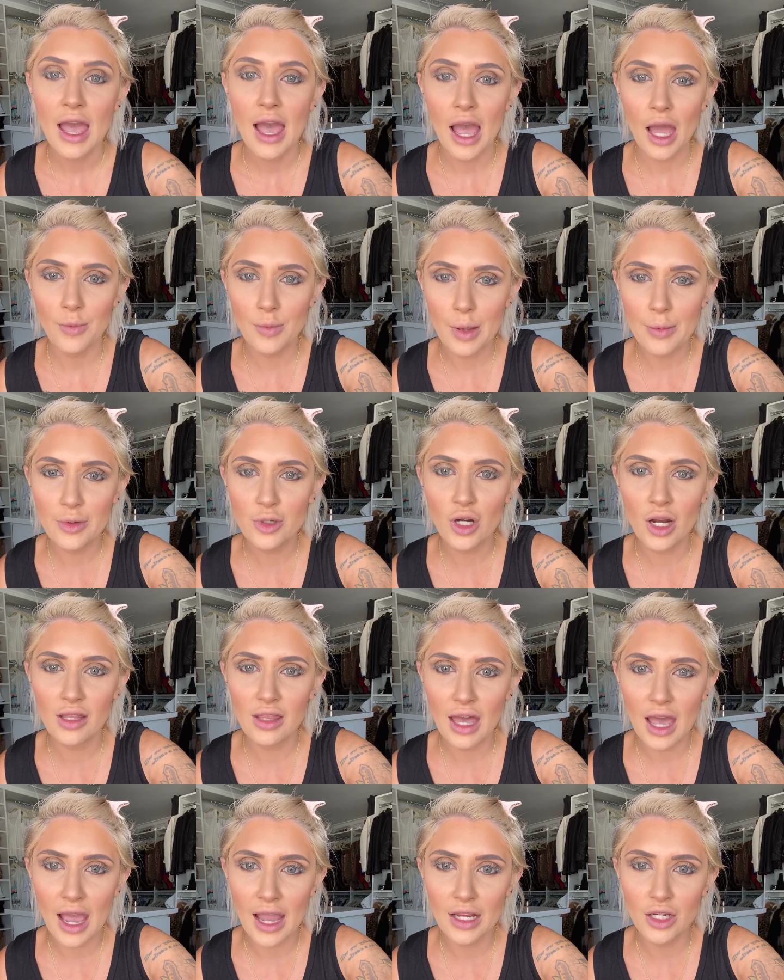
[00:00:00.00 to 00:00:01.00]
I'd maybe try
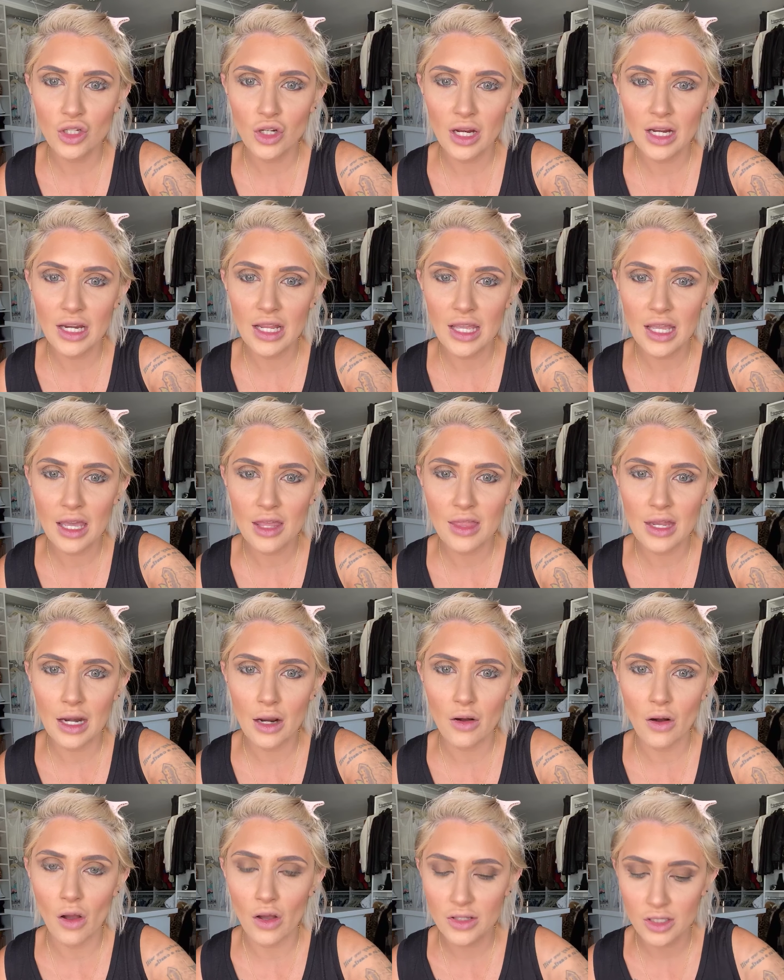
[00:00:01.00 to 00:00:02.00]
the hydrating and then
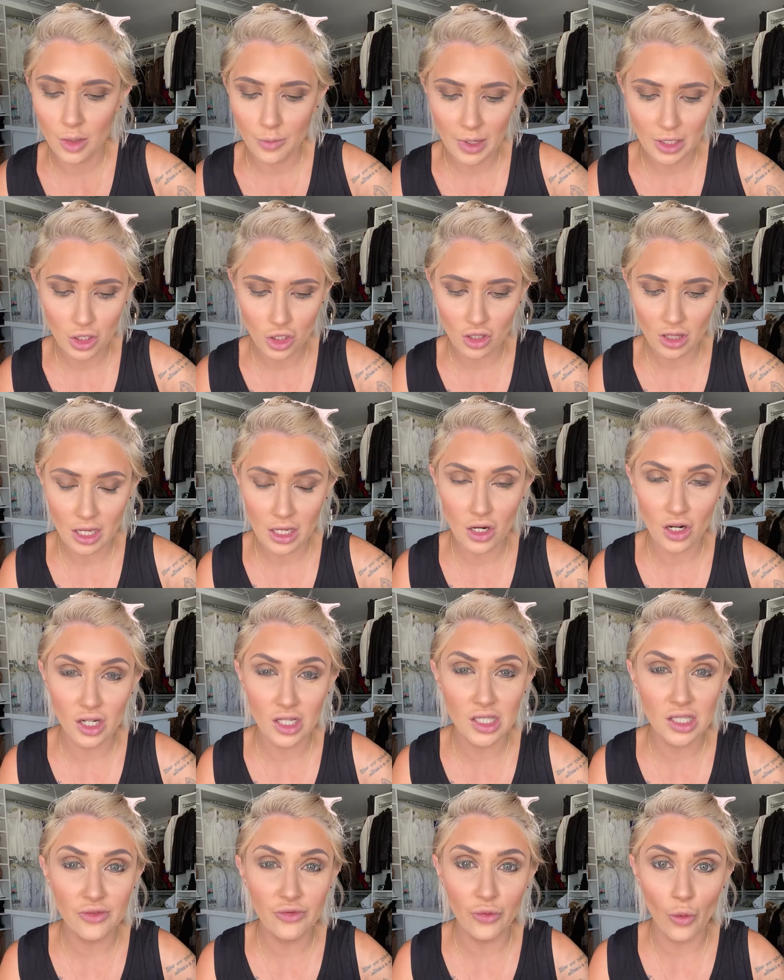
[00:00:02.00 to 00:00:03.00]
I'd also make sure that you're
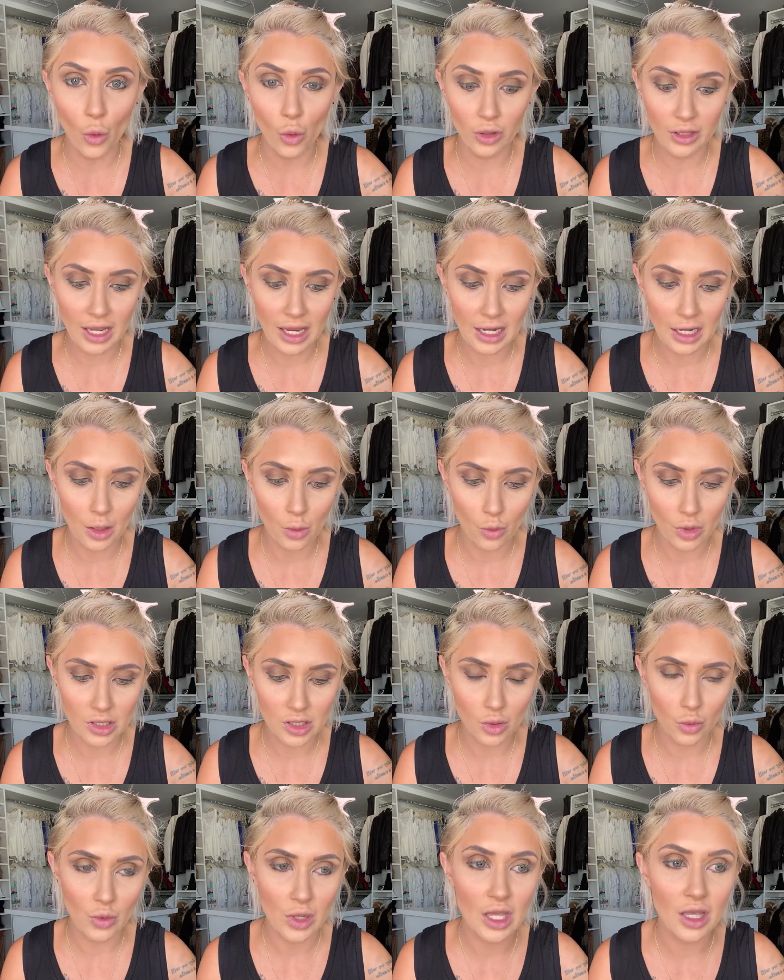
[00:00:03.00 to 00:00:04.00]
exfoliating
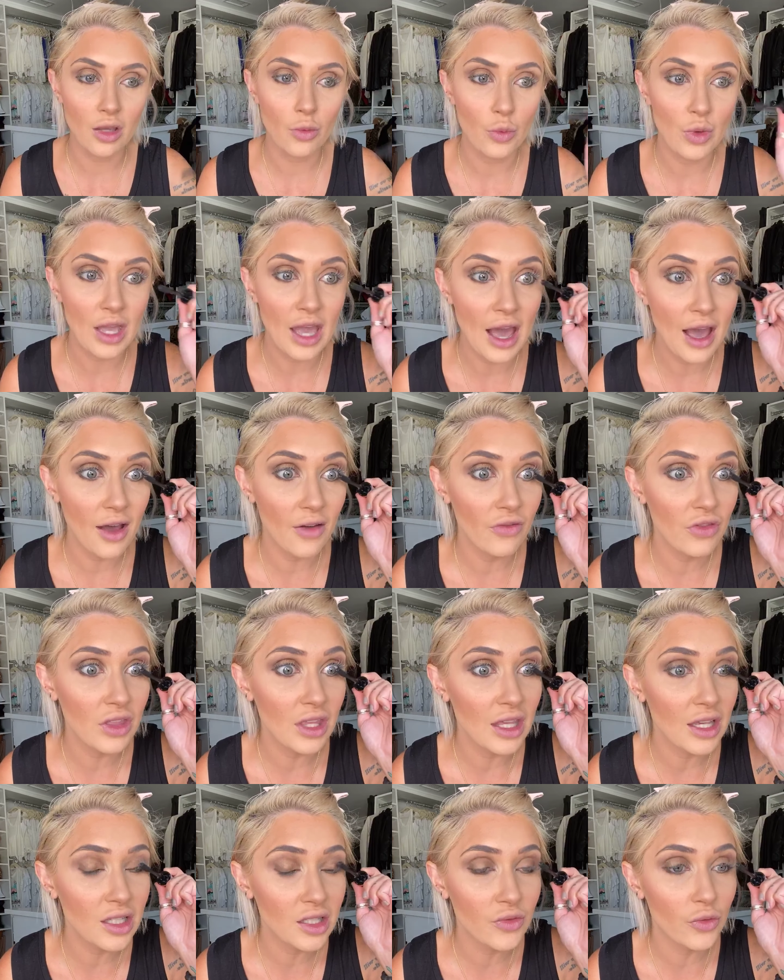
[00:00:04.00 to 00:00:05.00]
once a week. We have
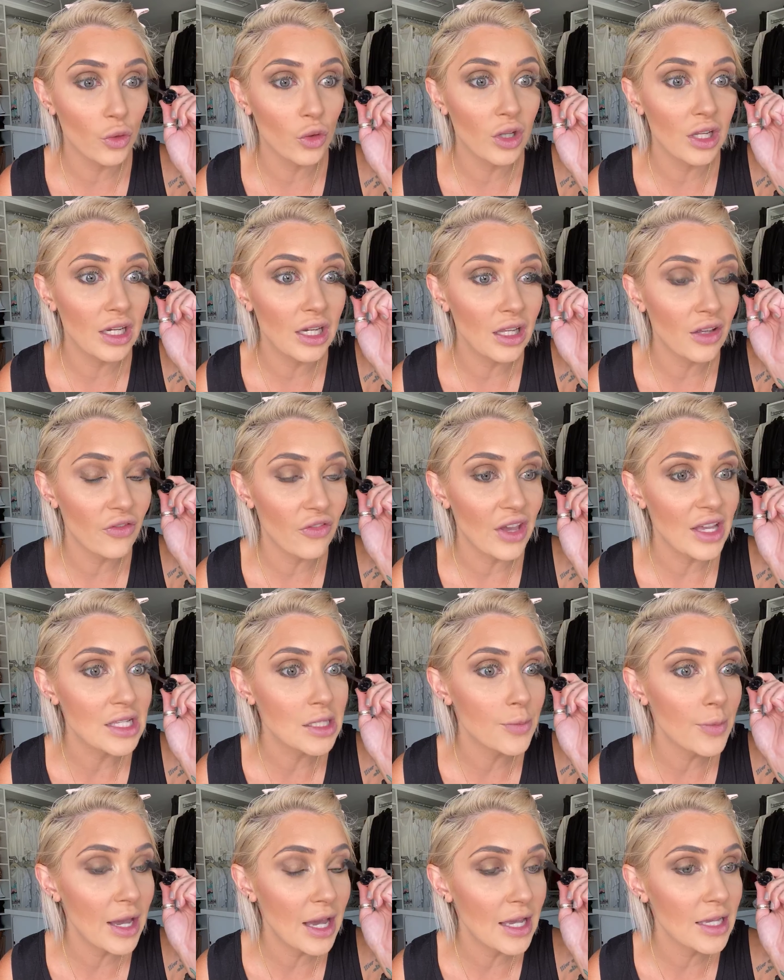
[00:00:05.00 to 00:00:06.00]
the exfoliating
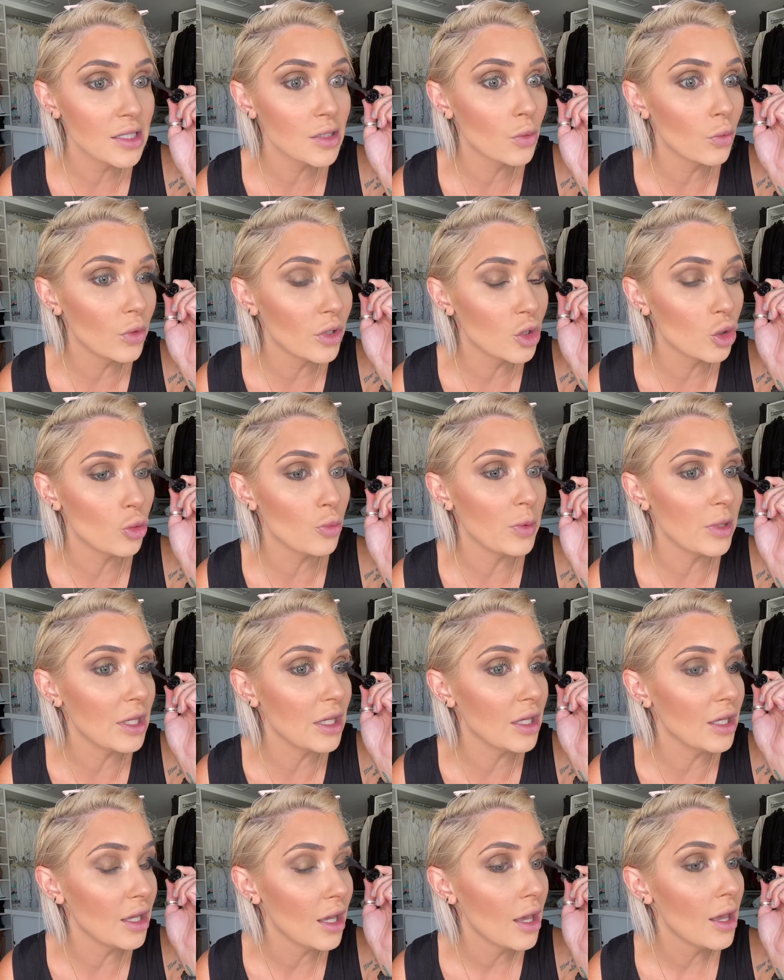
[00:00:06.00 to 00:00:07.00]
face mask, which would
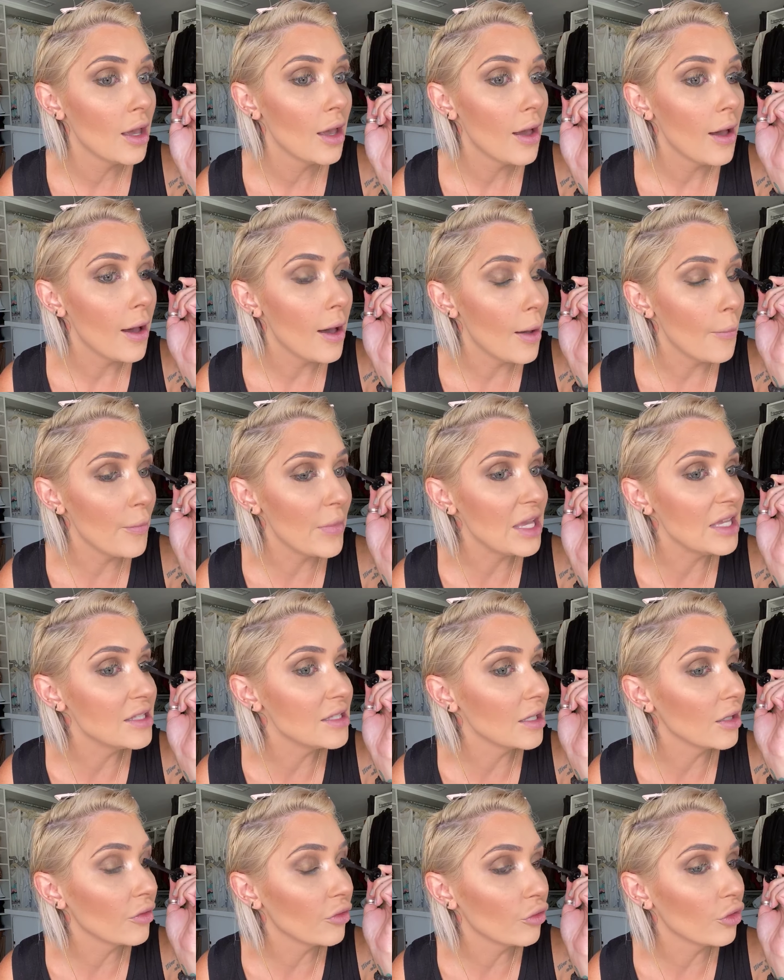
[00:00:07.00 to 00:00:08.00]
be
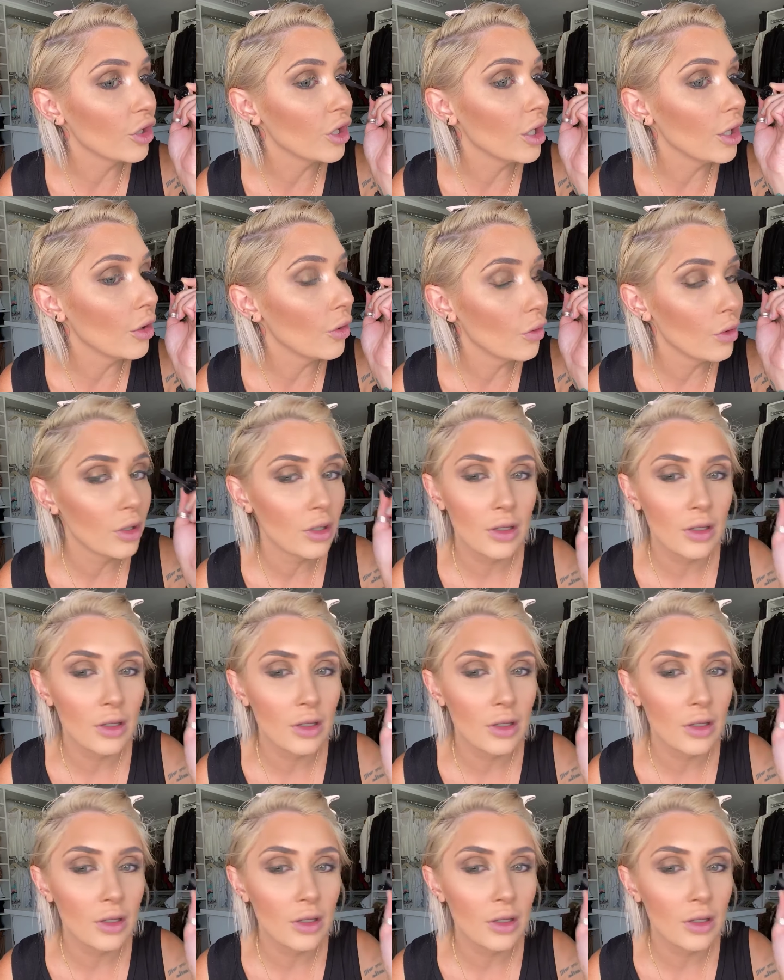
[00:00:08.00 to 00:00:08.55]
amazing for you.